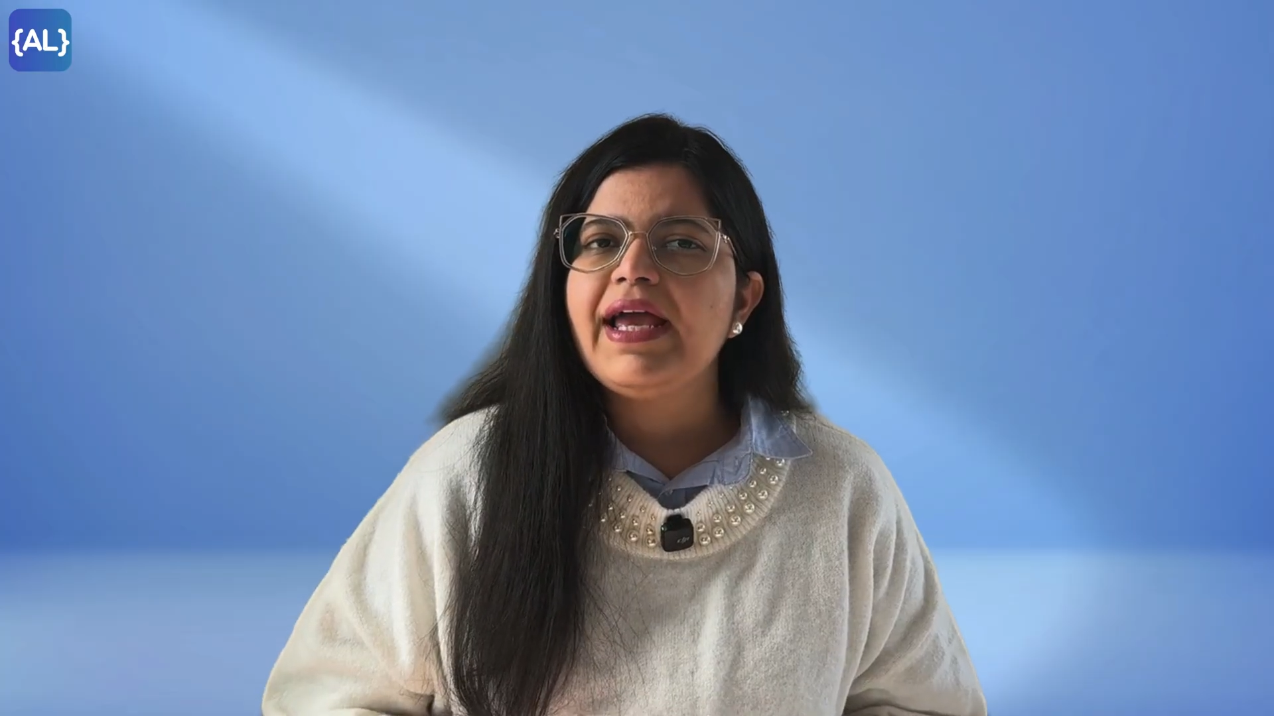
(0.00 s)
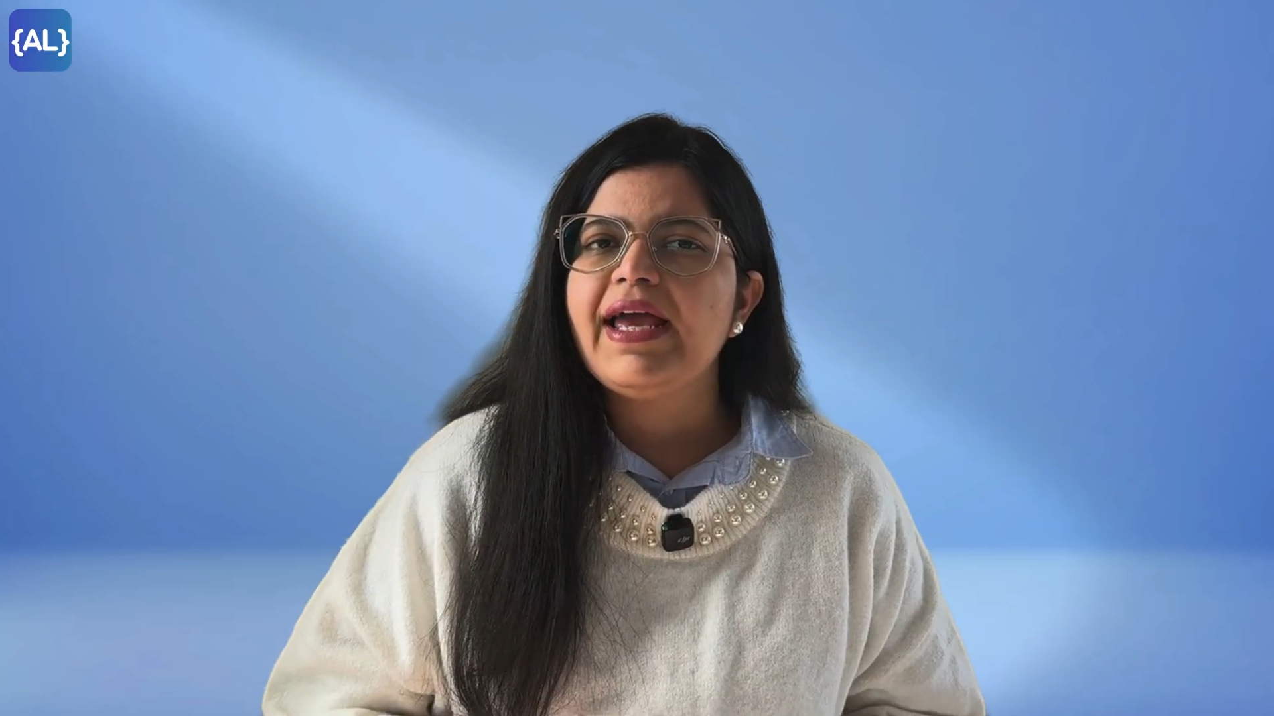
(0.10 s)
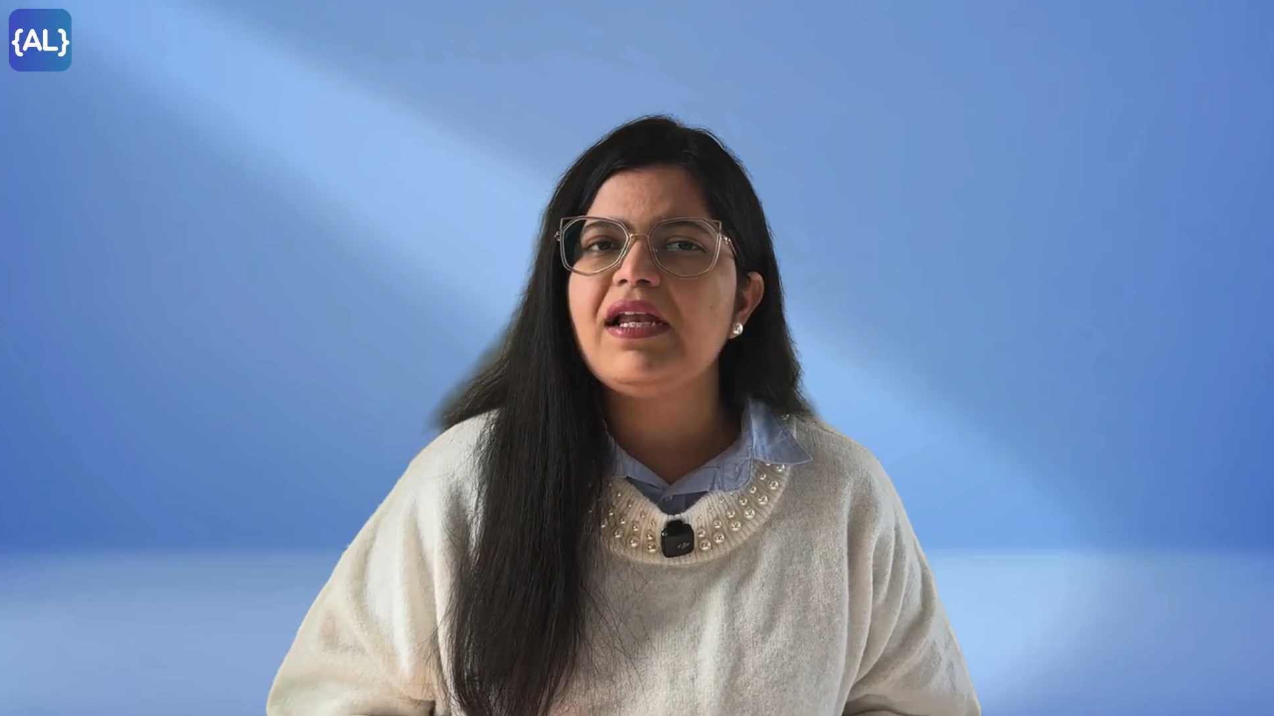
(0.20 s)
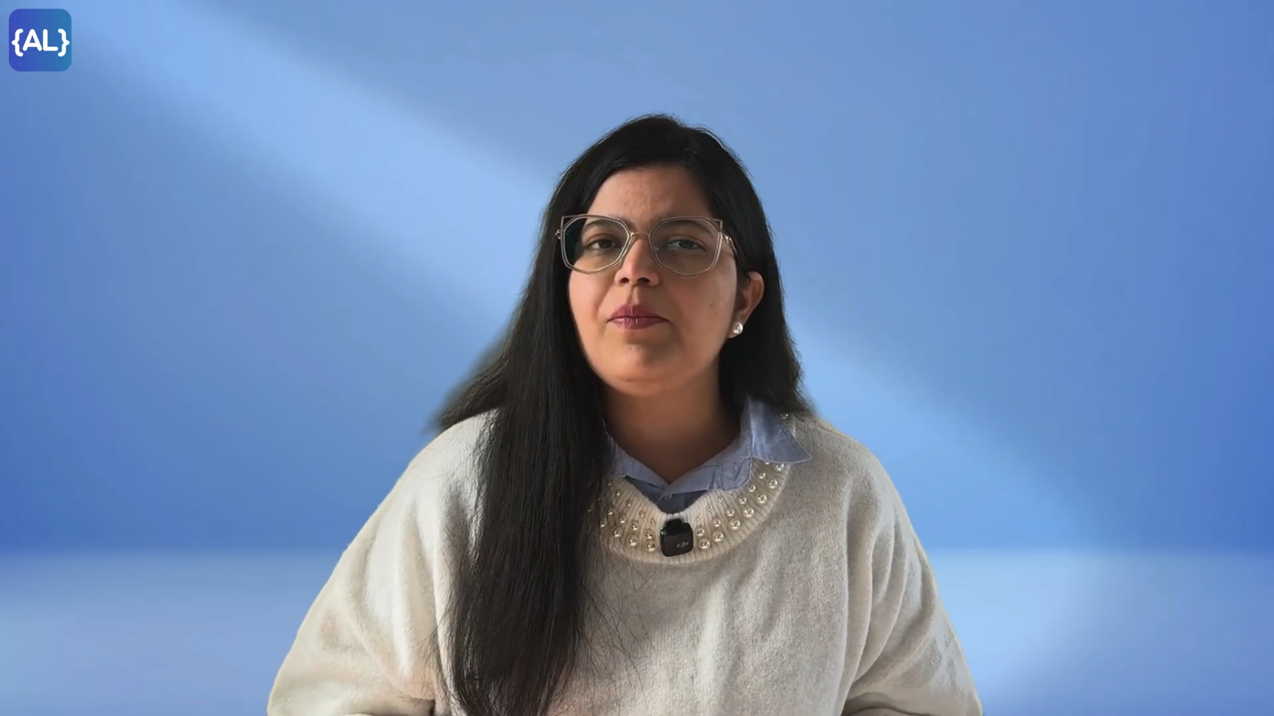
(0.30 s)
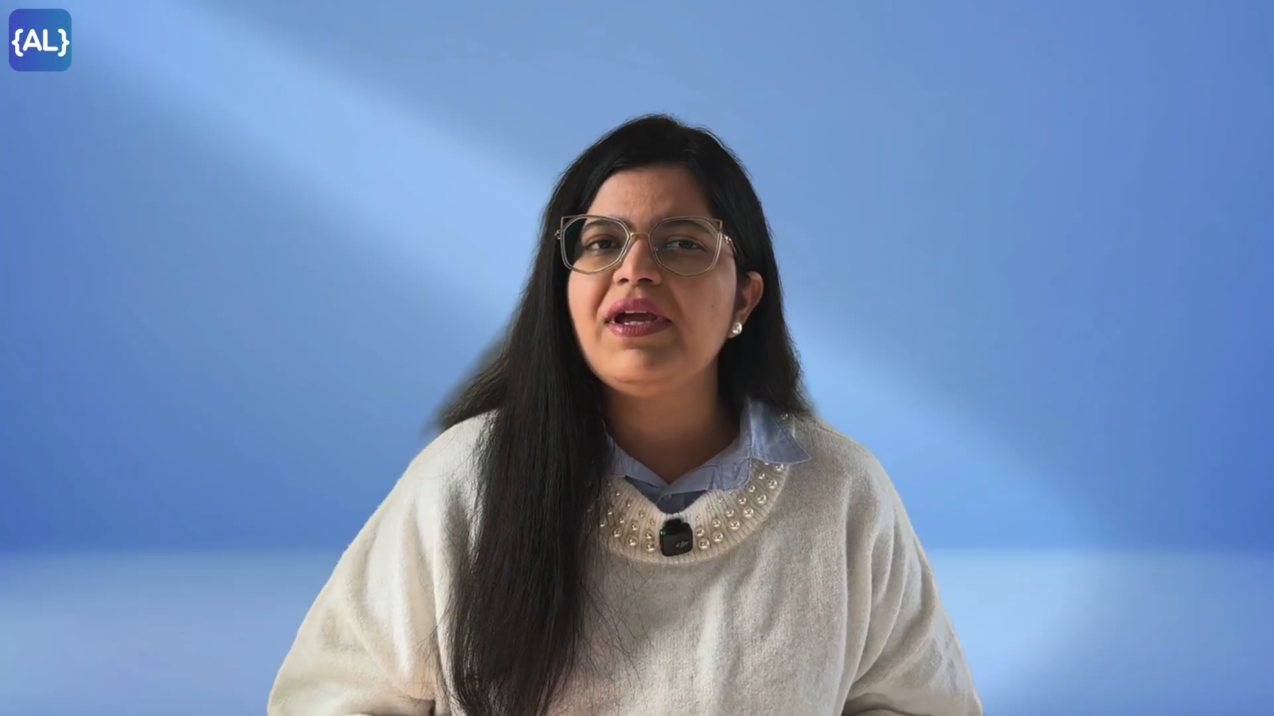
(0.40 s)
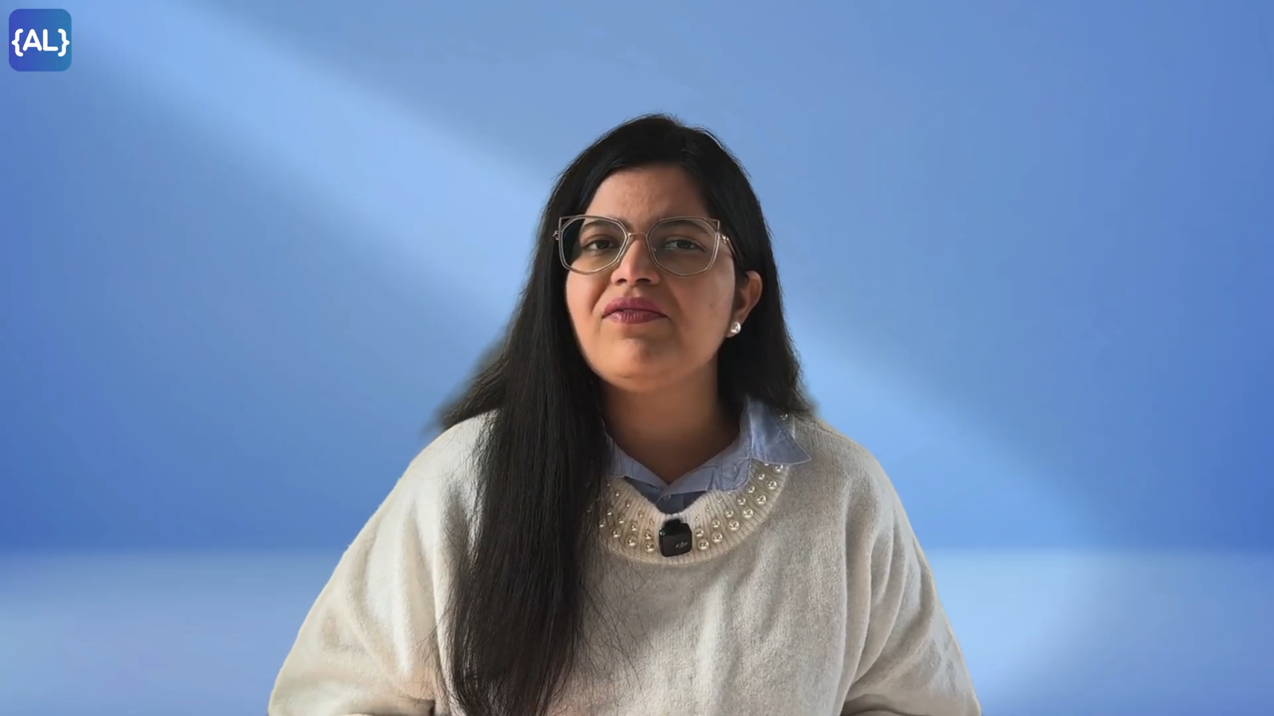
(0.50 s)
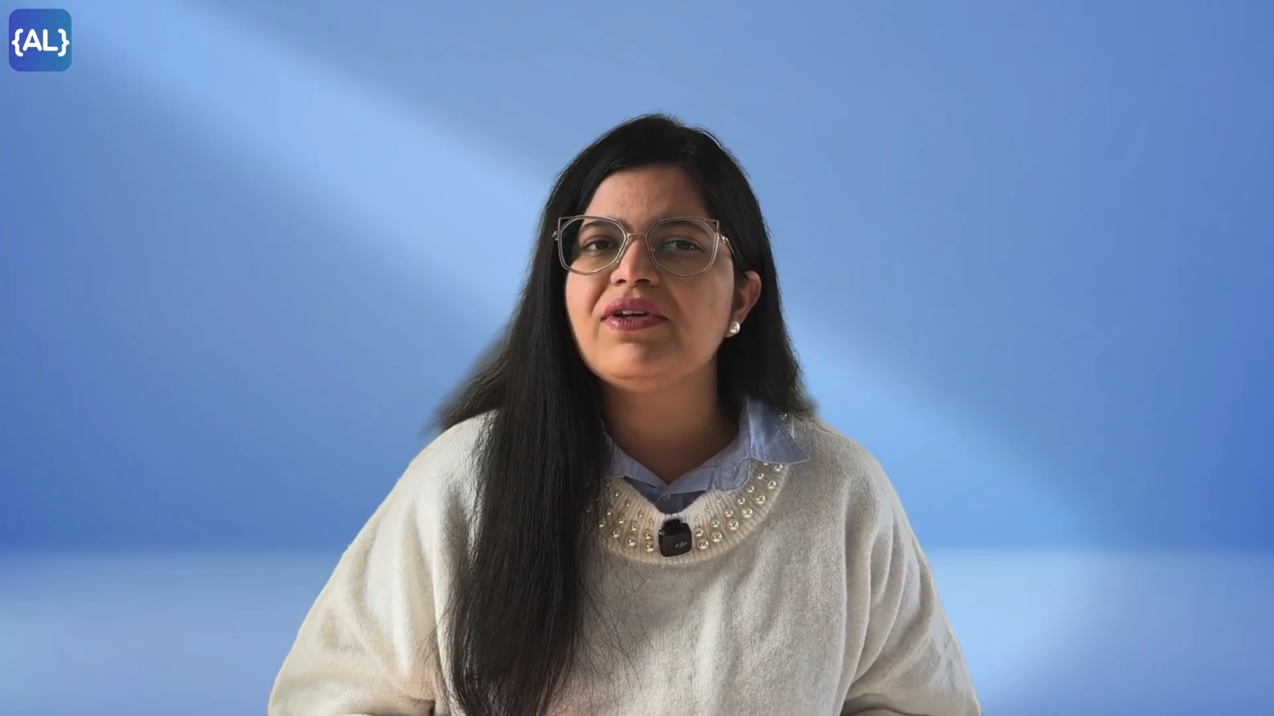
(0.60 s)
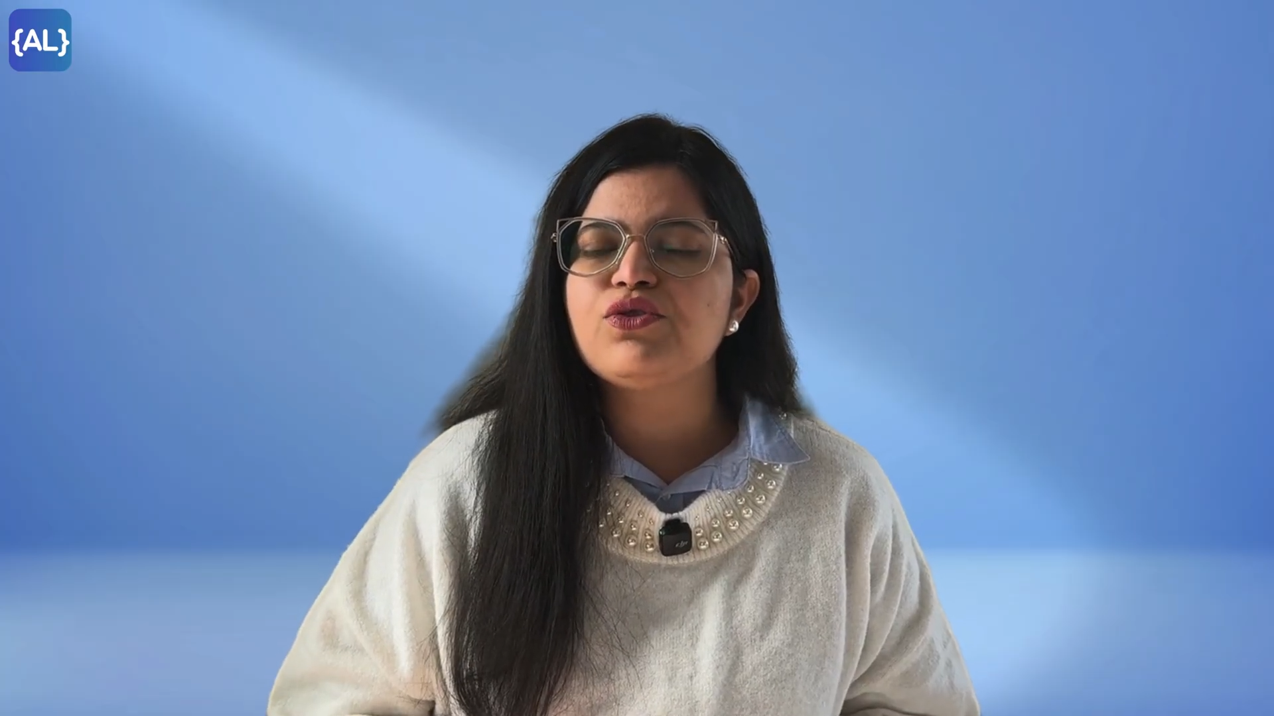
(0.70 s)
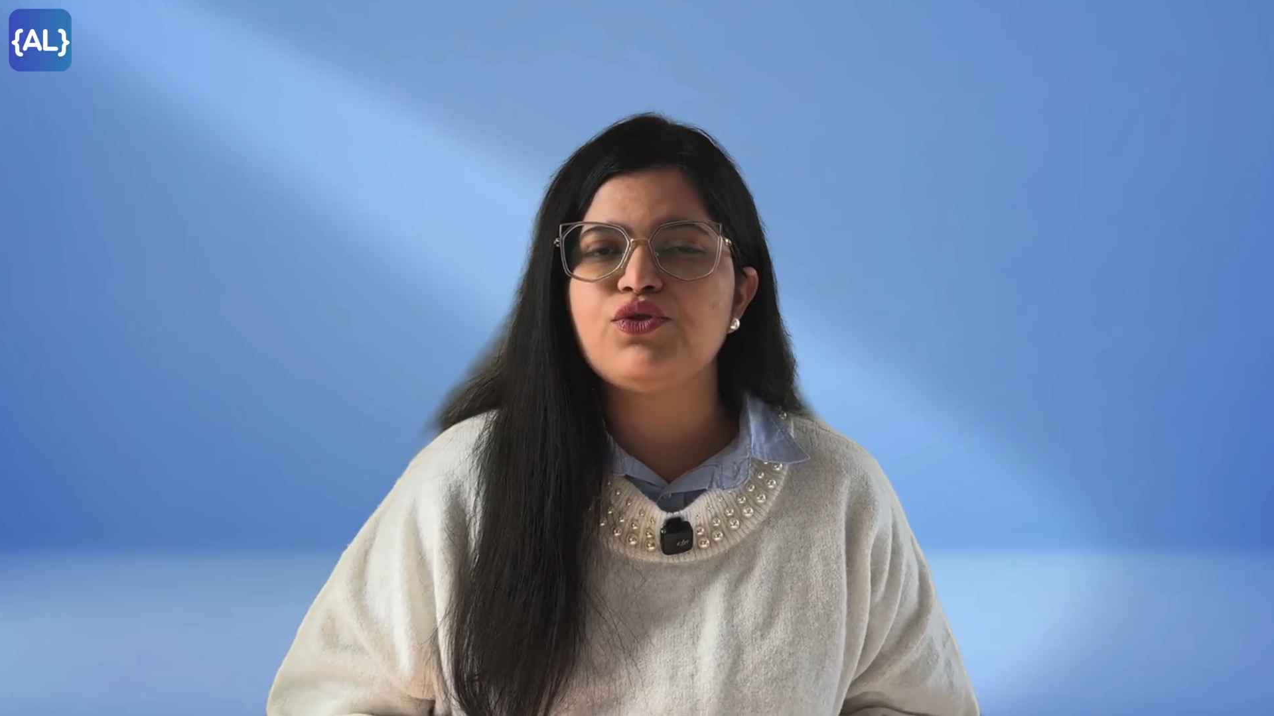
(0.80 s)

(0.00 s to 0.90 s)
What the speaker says: helping with